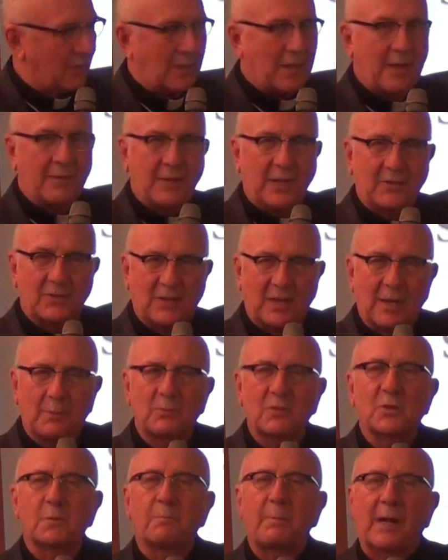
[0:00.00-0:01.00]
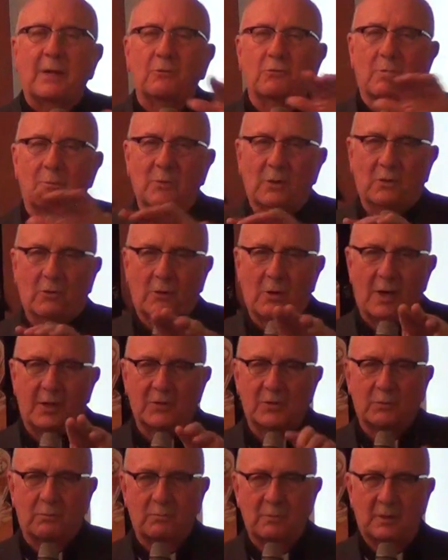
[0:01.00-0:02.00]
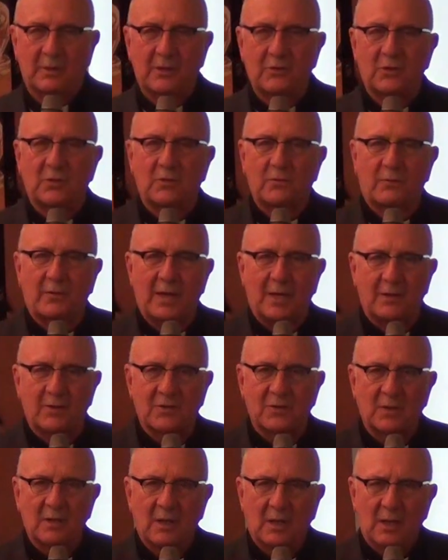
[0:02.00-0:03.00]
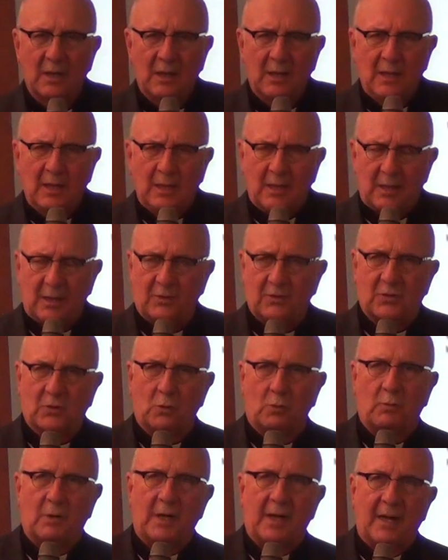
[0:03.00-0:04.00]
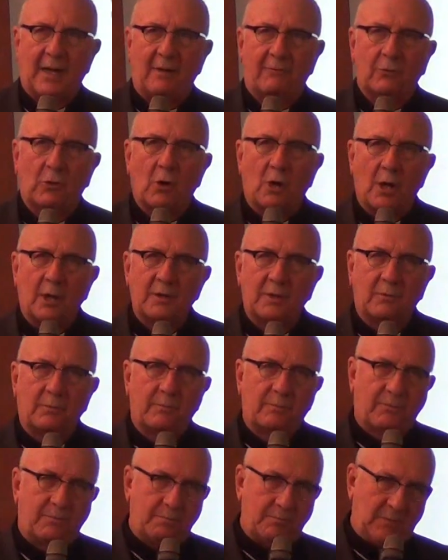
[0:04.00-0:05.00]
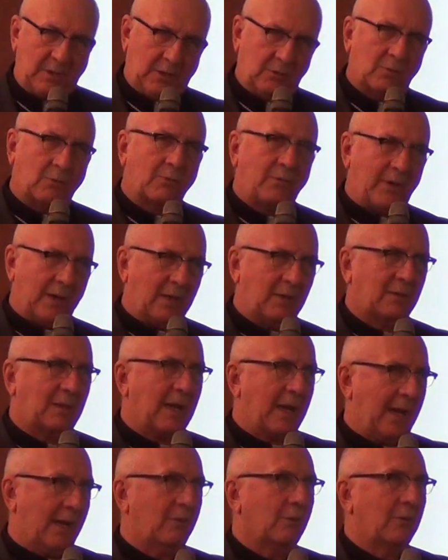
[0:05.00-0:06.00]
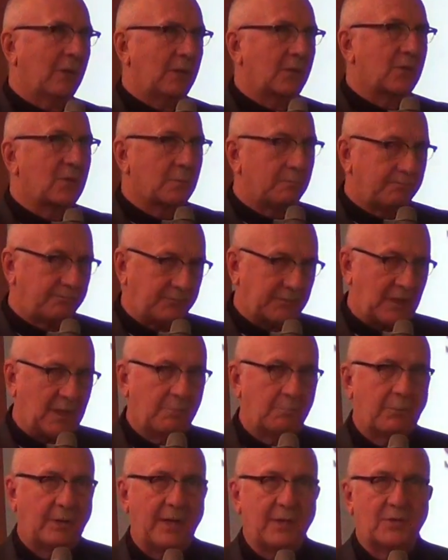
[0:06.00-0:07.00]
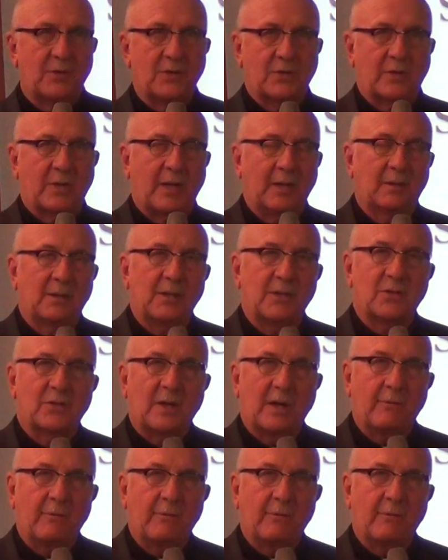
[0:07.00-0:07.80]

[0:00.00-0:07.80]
on that same spectrum across religious faiths. And so when I have gone to interfaith gatherings in places like this,